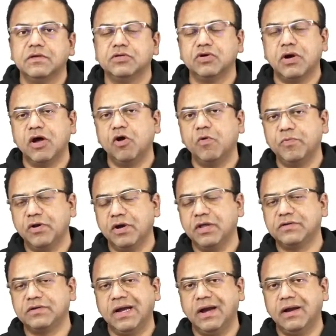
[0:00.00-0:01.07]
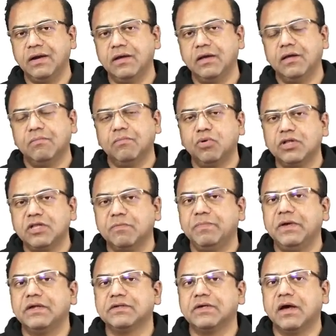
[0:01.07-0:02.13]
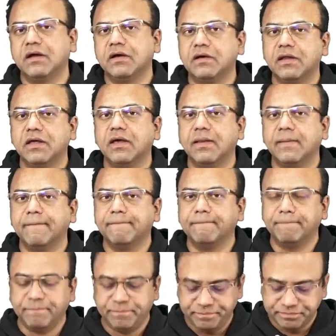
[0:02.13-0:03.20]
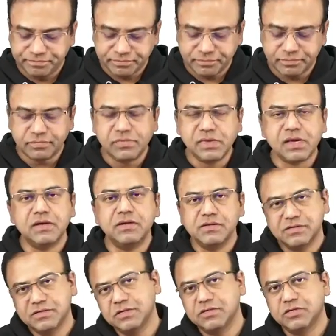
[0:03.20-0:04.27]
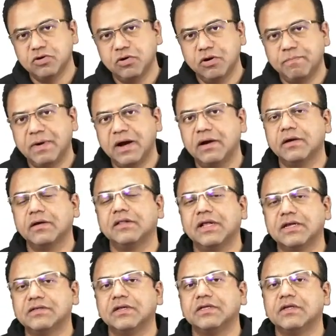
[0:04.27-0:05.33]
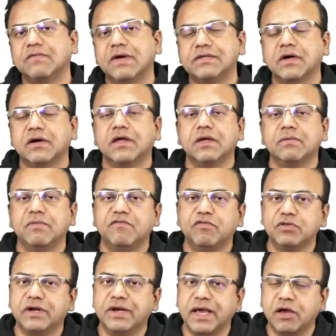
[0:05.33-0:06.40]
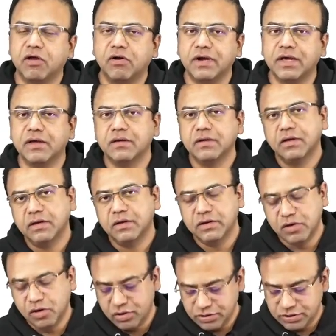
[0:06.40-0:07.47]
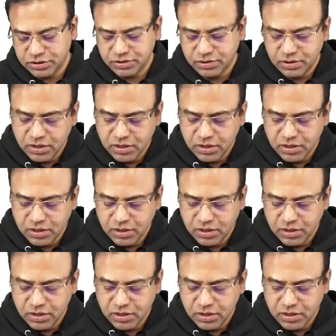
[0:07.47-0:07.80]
So I hope you understand both the peaks are occurring in systole part that's the reason why it's occurring before the dicrotic notch.